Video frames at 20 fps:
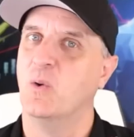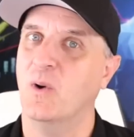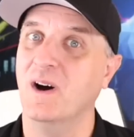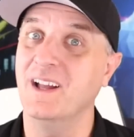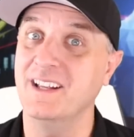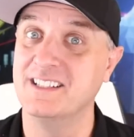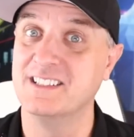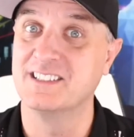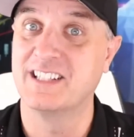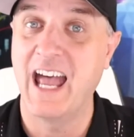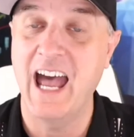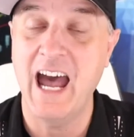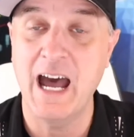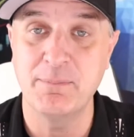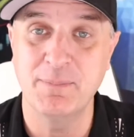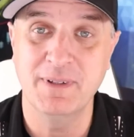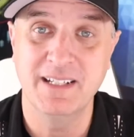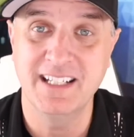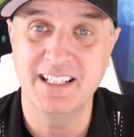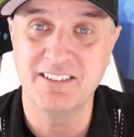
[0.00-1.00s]
What is
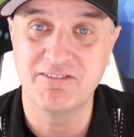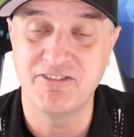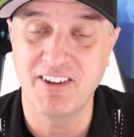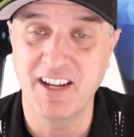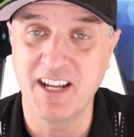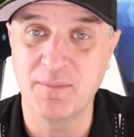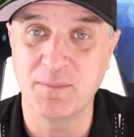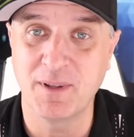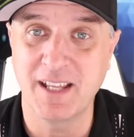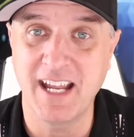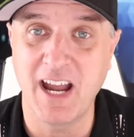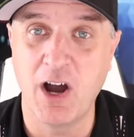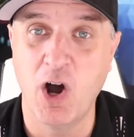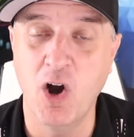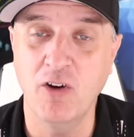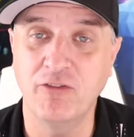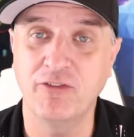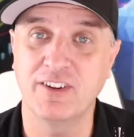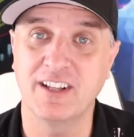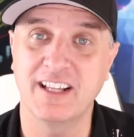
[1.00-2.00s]
happening, family?
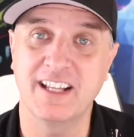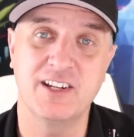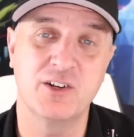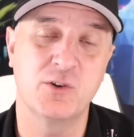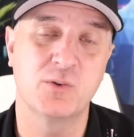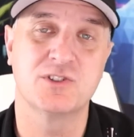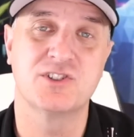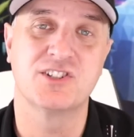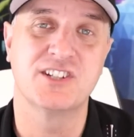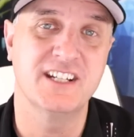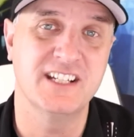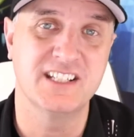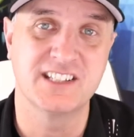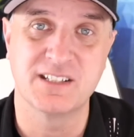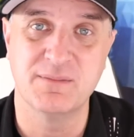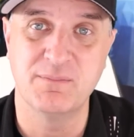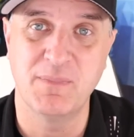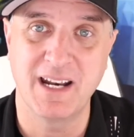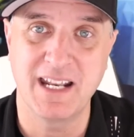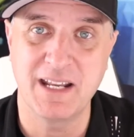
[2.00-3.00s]
Hopefully you are seeing
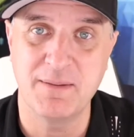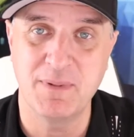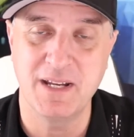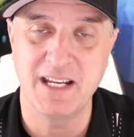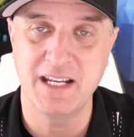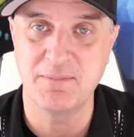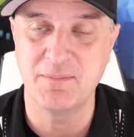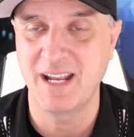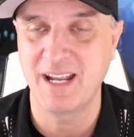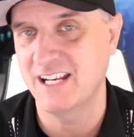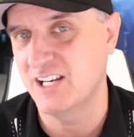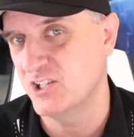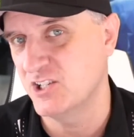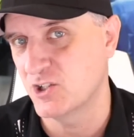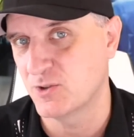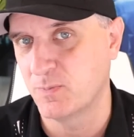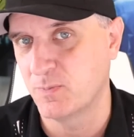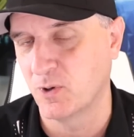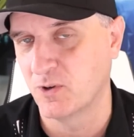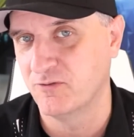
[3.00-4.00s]
some money being made in
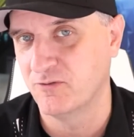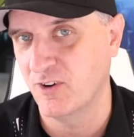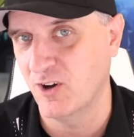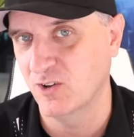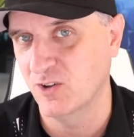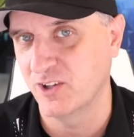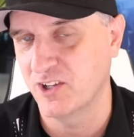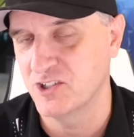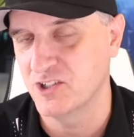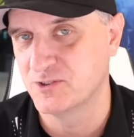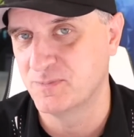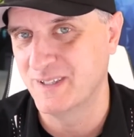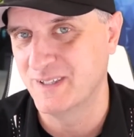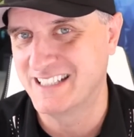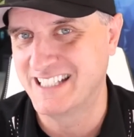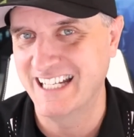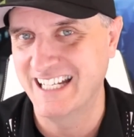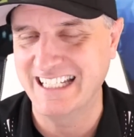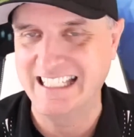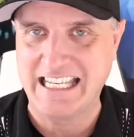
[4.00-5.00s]
your portfolios, but
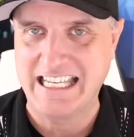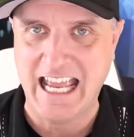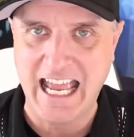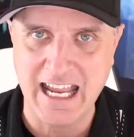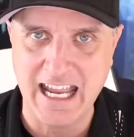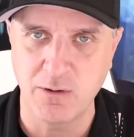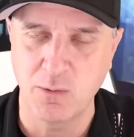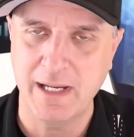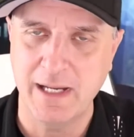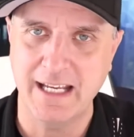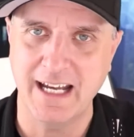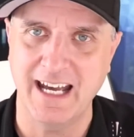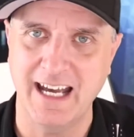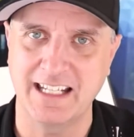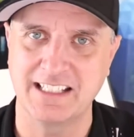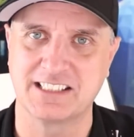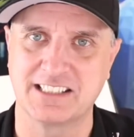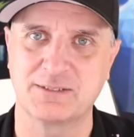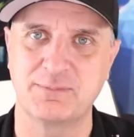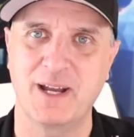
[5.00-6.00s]
today we got
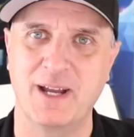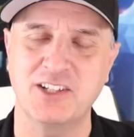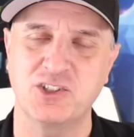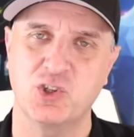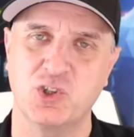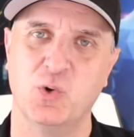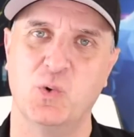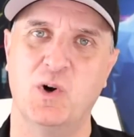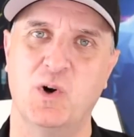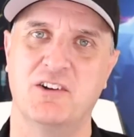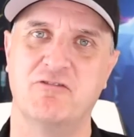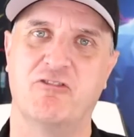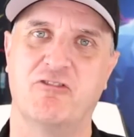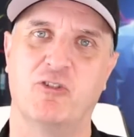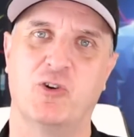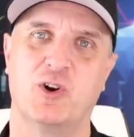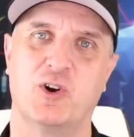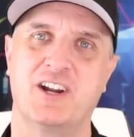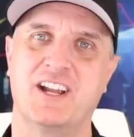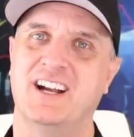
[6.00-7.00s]
a special one
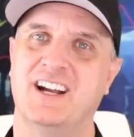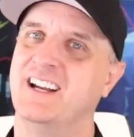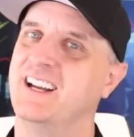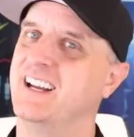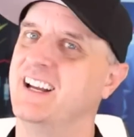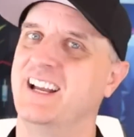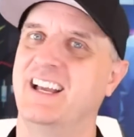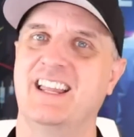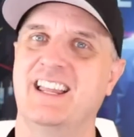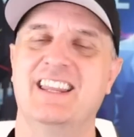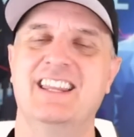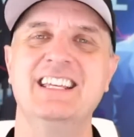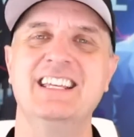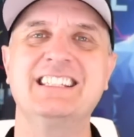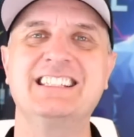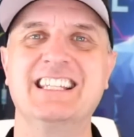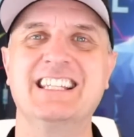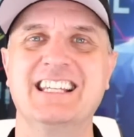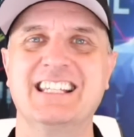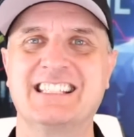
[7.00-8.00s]
for you.
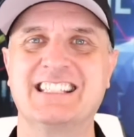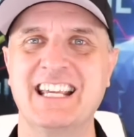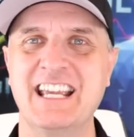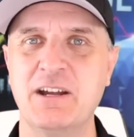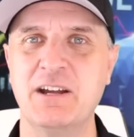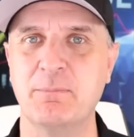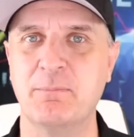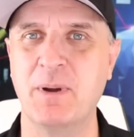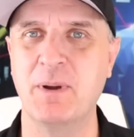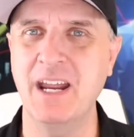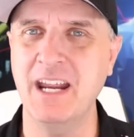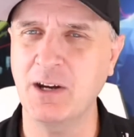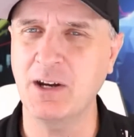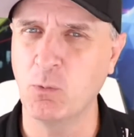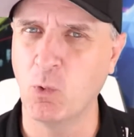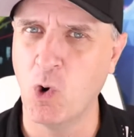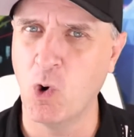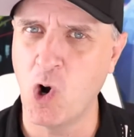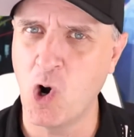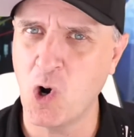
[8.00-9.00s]
This is it. Big
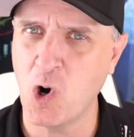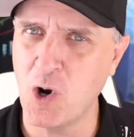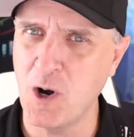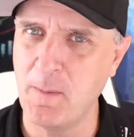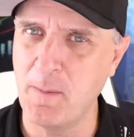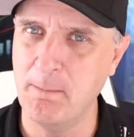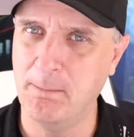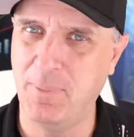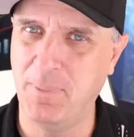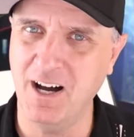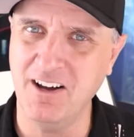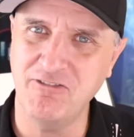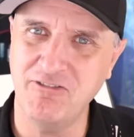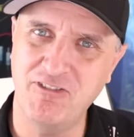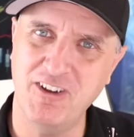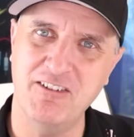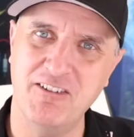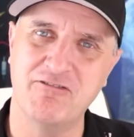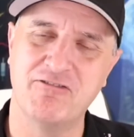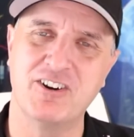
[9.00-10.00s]
Warren
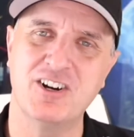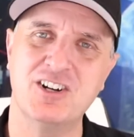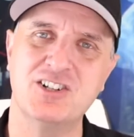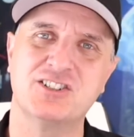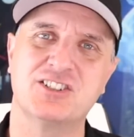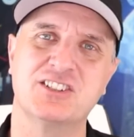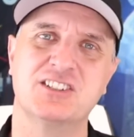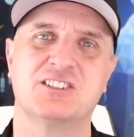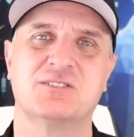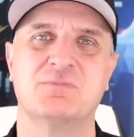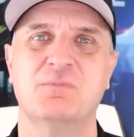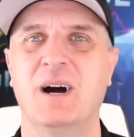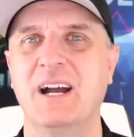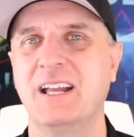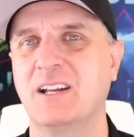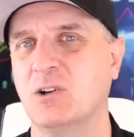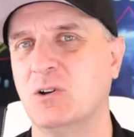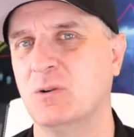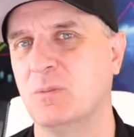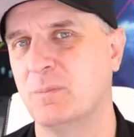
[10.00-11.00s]
Buffett versus
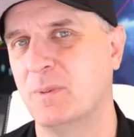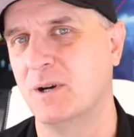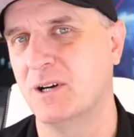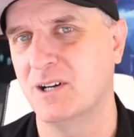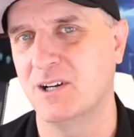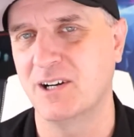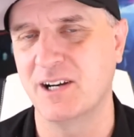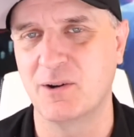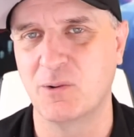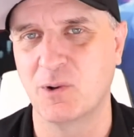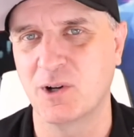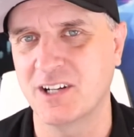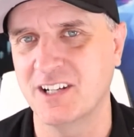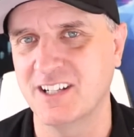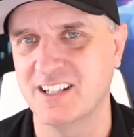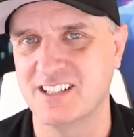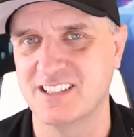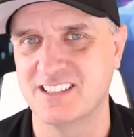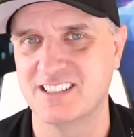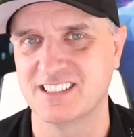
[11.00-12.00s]
Michael Burry. We're
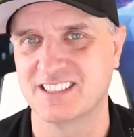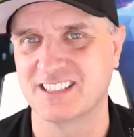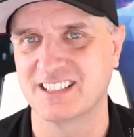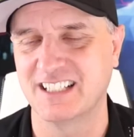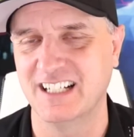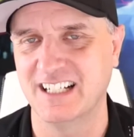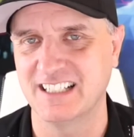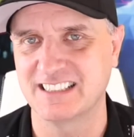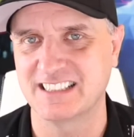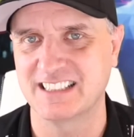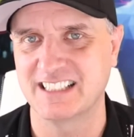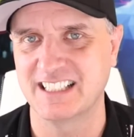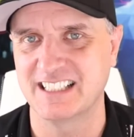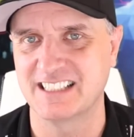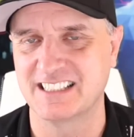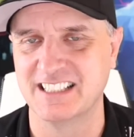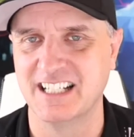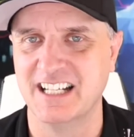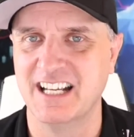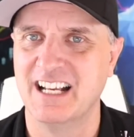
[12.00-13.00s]
going to discuss
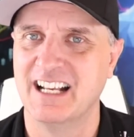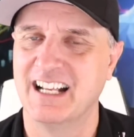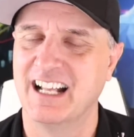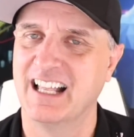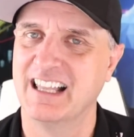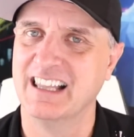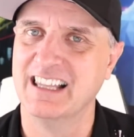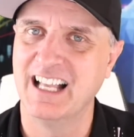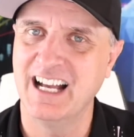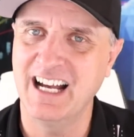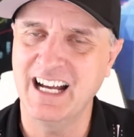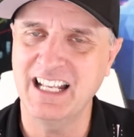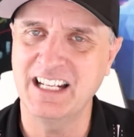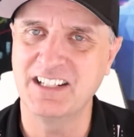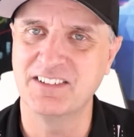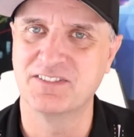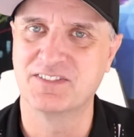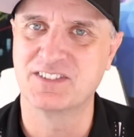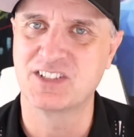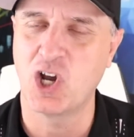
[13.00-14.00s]
this. A lot
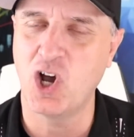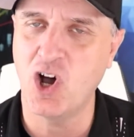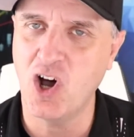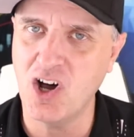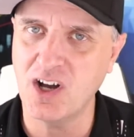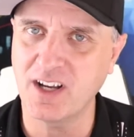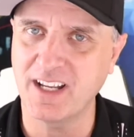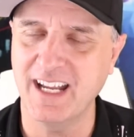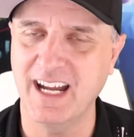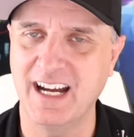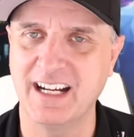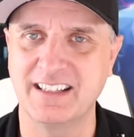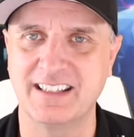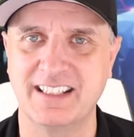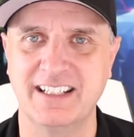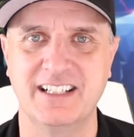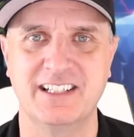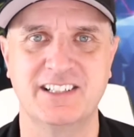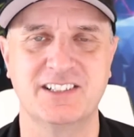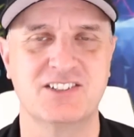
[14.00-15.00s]
of talk out
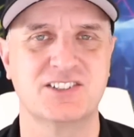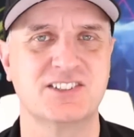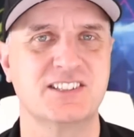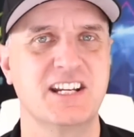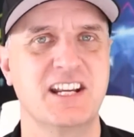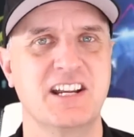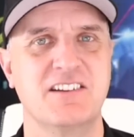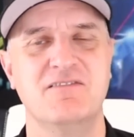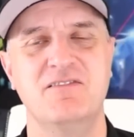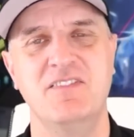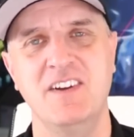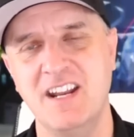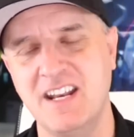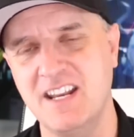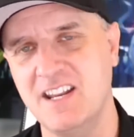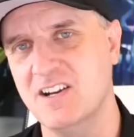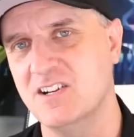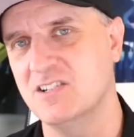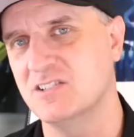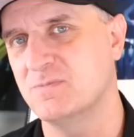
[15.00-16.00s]
there. You're seeing
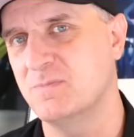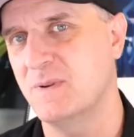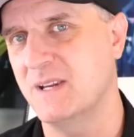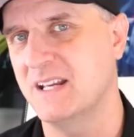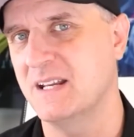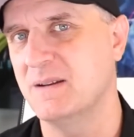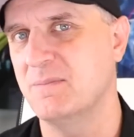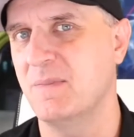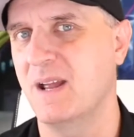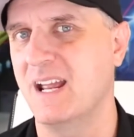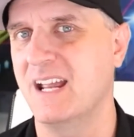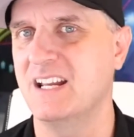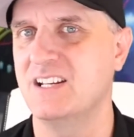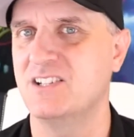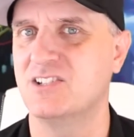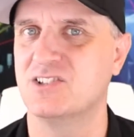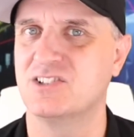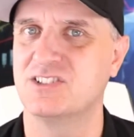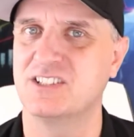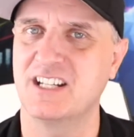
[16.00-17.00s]
videos being made.
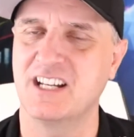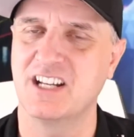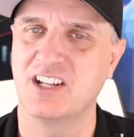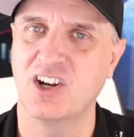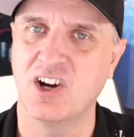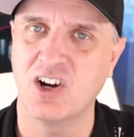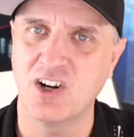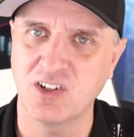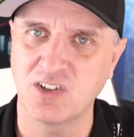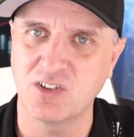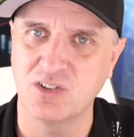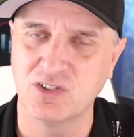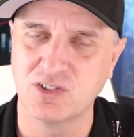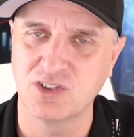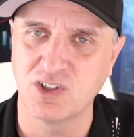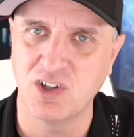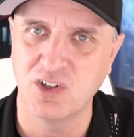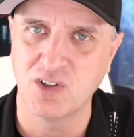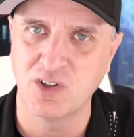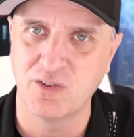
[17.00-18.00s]
You're seeing articles
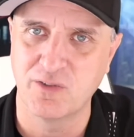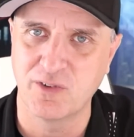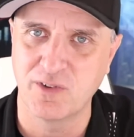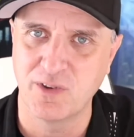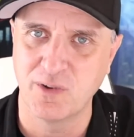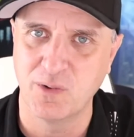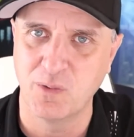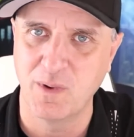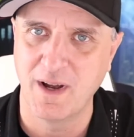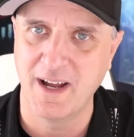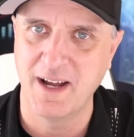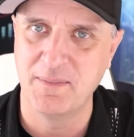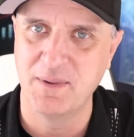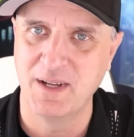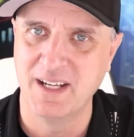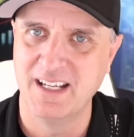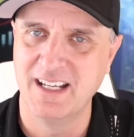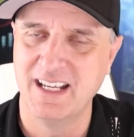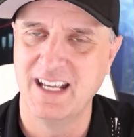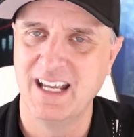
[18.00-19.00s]
all over the web.
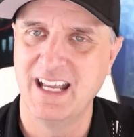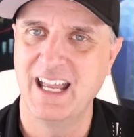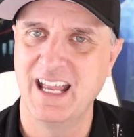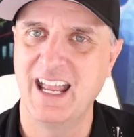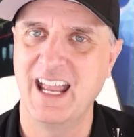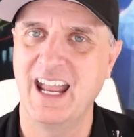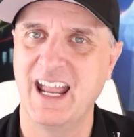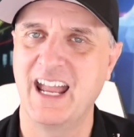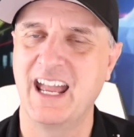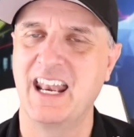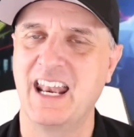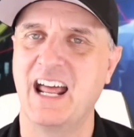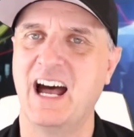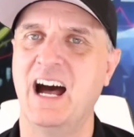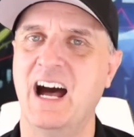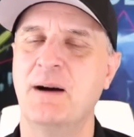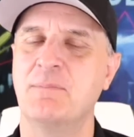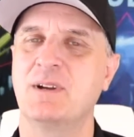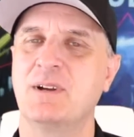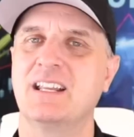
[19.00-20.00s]
And
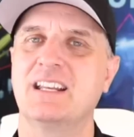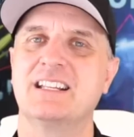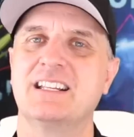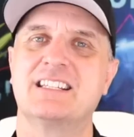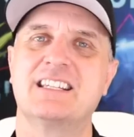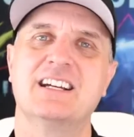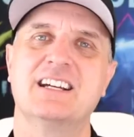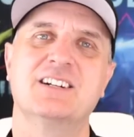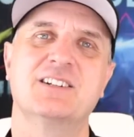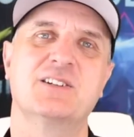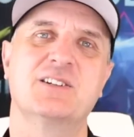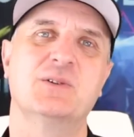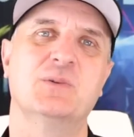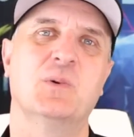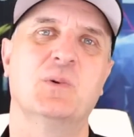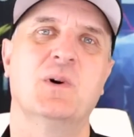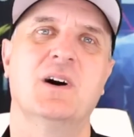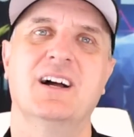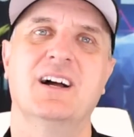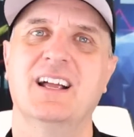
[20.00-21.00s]
I'm going to tell you
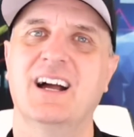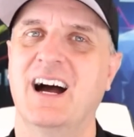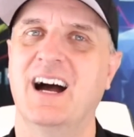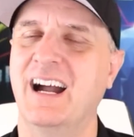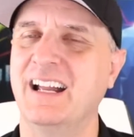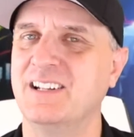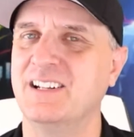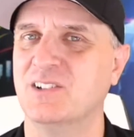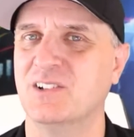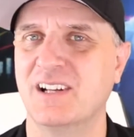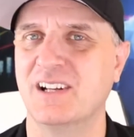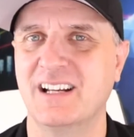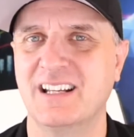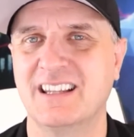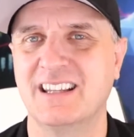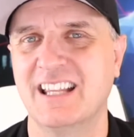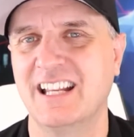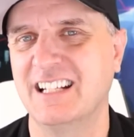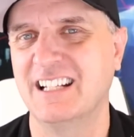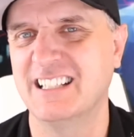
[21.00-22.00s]
what, I don't even
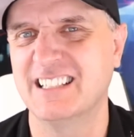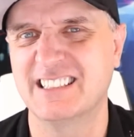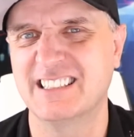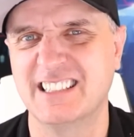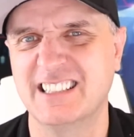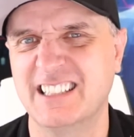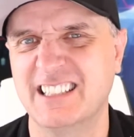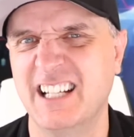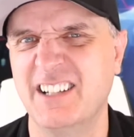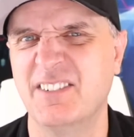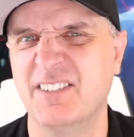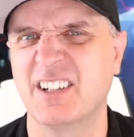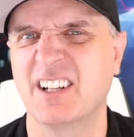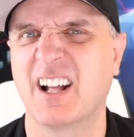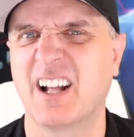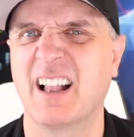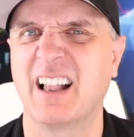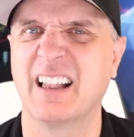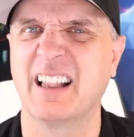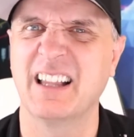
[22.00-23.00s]
think this is even
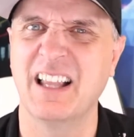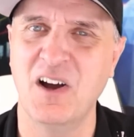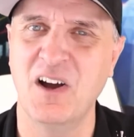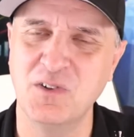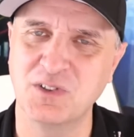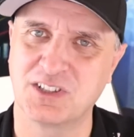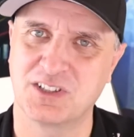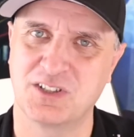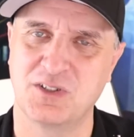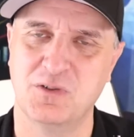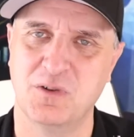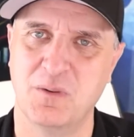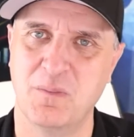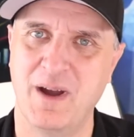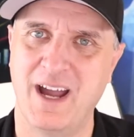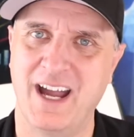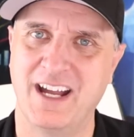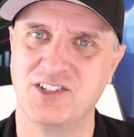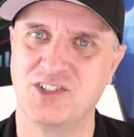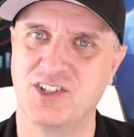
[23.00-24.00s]
close to a
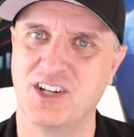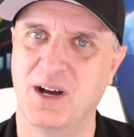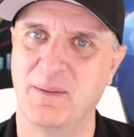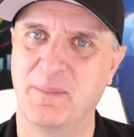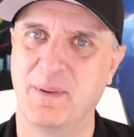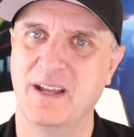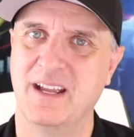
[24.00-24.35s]
matchup.